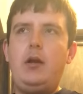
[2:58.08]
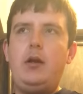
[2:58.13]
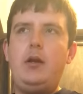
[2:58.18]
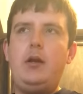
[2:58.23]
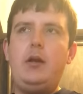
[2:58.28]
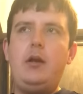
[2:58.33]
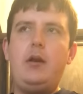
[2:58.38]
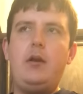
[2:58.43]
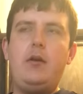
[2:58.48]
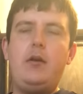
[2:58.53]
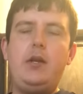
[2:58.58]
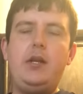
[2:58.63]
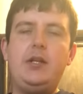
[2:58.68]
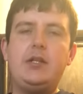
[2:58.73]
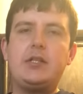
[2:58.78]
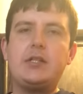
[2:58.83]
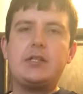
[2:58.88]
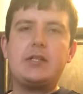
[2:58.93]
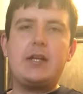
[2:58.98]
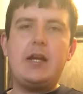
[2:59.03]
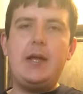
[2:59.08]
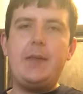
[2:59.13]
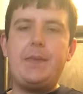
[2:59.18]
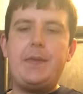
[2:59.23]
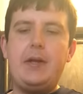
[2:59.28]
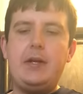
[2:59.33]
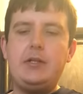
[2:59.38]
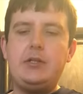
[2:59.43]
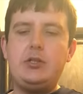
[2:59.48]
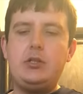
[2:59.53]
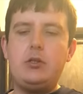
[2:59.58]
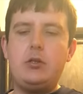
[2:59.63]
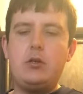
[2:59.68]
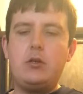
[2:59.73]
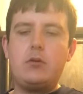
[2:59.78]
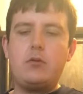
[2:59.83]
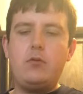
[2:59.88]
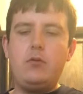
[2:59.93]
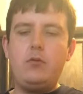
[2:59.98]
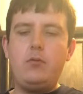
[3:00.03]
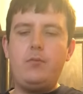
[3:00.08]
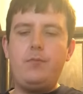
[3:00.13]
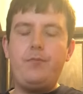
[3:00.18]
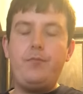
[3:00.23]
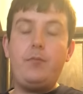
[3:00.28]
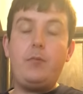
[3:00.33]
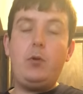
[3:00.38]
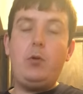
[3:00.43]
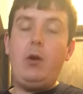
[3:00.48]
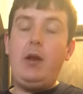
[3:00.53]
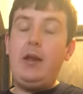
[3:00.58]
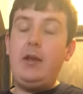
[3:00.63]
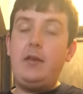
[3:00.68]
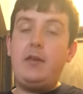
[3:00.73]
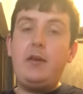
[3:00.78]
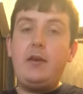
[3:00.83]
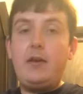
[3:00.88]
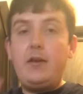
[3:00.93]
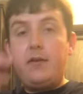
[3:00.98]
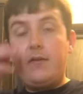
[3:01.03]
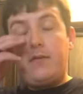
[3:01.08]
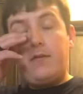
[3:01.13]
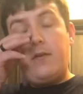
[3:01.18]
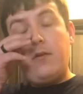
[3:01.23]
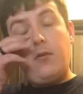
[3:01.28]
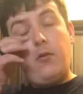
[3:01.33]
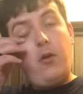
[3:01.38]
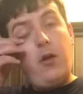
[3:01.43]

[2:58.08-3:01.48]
You know, you just got that charcoal. Granted, it's still